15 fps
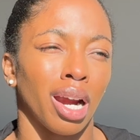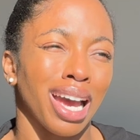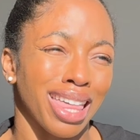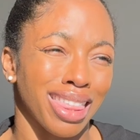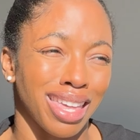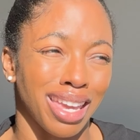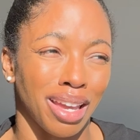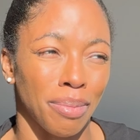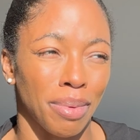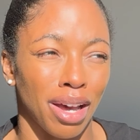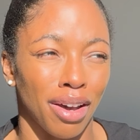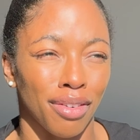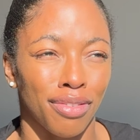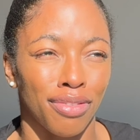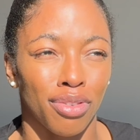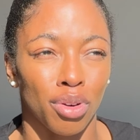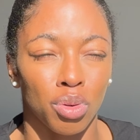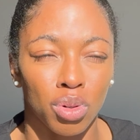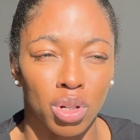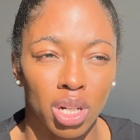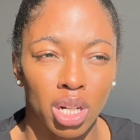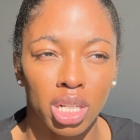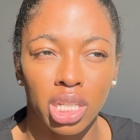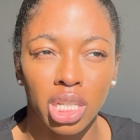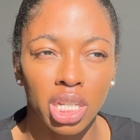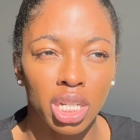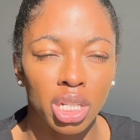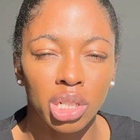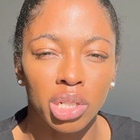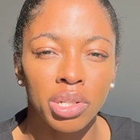I think, about 4
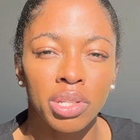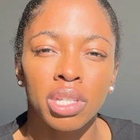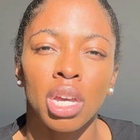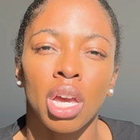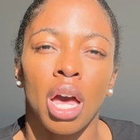years.